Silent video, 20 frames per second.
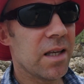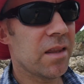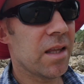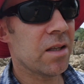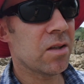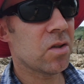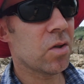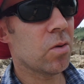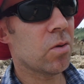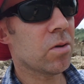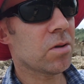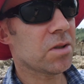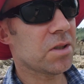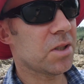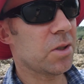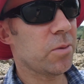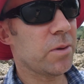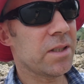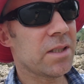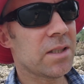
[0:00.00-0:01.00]
He then talks
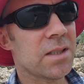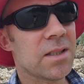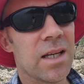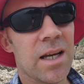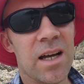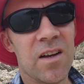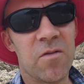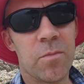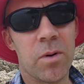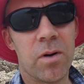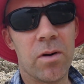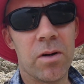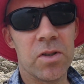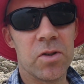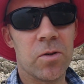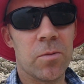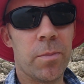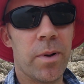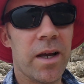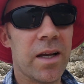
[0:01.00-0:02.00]
to his staff
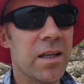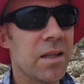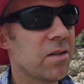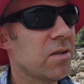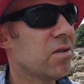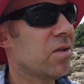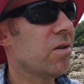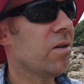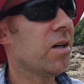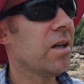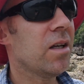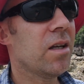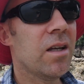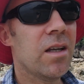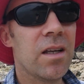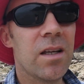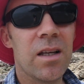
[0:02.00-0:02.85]
behind your back in Thai,